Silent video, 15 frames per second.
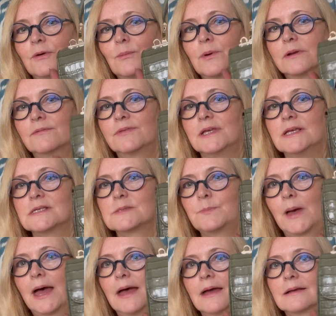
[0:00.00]
one of these
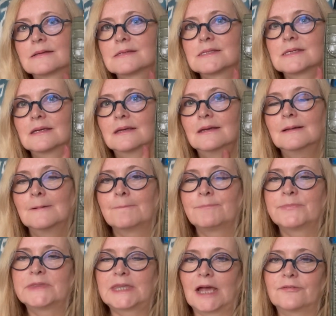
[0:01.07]
bags,
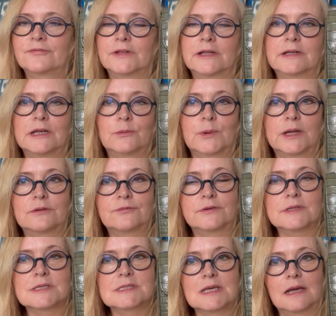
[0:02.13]
definitely wait for
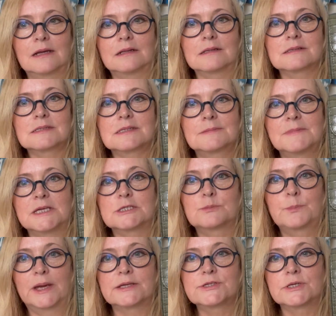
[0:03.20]
the sales,
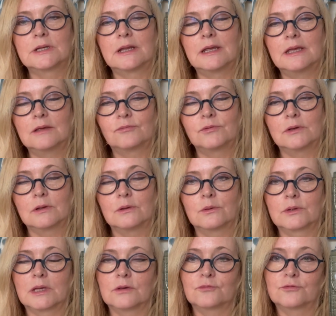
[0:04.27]
especially if you're
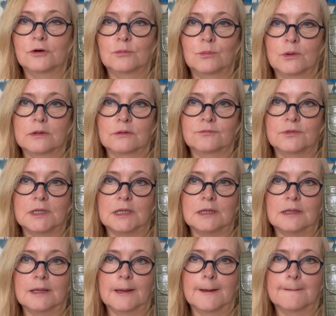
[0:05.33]
looking for one of
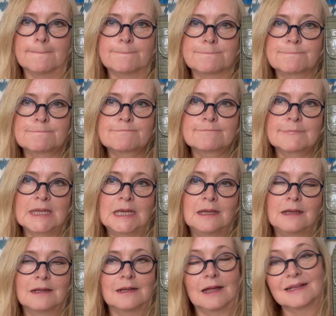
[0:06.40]
the
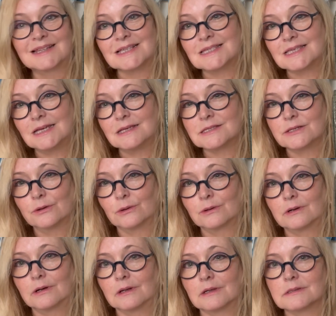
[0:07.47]
like the seasonal
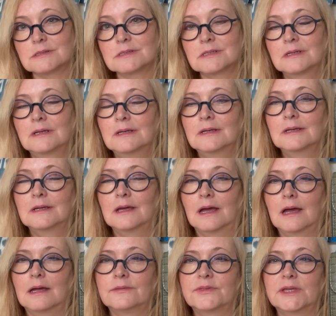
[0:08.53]
colors.
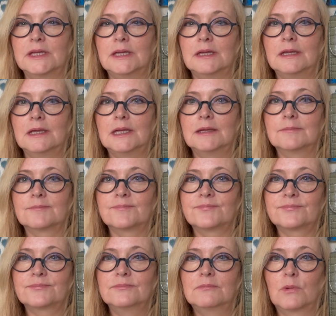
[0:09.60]
The
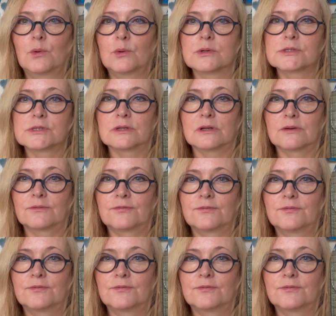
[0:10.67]
more sort of